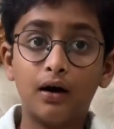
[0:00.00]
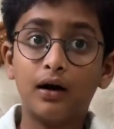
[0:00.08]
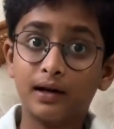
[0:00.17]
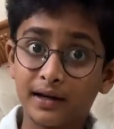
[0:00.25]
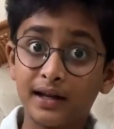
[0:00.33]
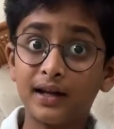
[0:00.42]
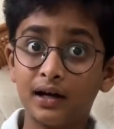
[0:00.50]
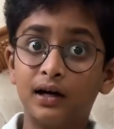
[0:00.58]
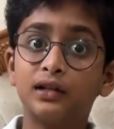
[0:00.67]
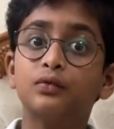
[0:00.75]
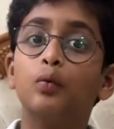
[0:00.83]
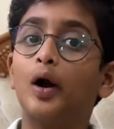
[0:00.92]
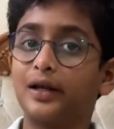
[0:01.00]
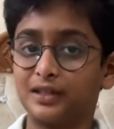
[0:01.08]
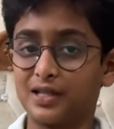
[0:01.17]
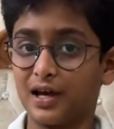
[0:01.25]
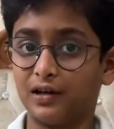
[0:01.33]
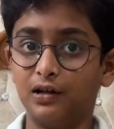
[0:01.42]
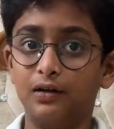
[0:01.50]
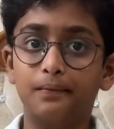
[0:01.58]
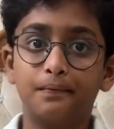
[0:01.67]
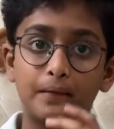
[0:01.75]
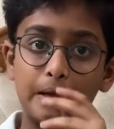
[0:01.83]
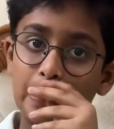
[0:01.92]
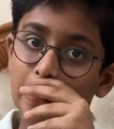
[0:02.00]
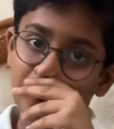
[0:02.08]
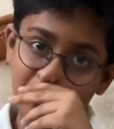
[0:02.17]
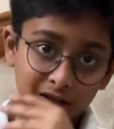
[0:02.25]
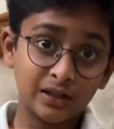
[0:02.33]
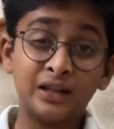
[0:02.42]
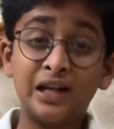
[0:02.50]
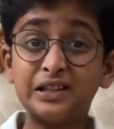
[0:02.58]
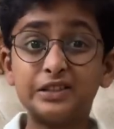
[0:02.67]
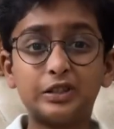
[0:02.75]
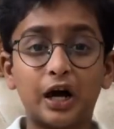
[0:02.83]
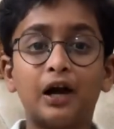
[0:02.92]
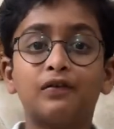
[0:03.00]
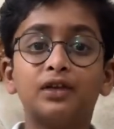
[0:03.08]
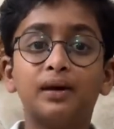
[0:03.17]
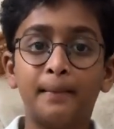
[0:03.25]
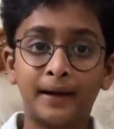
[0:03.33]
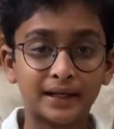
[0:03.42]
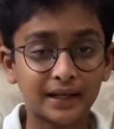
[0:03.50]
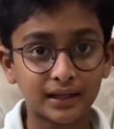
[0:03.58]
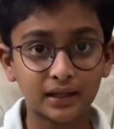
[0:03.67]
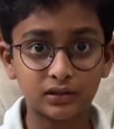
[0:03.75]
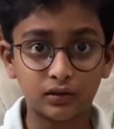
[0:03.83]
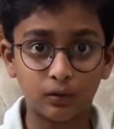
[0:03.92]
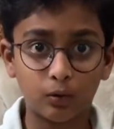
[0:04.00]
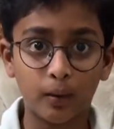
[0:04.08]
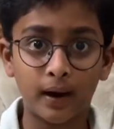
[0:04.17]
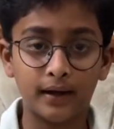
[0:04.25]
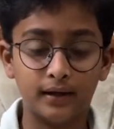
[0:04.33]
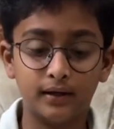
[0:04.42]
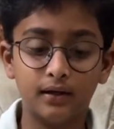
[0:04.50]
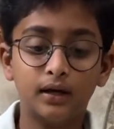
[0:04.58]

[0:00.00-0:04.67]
Green Earth Water Cycle. Let's start with the materials required,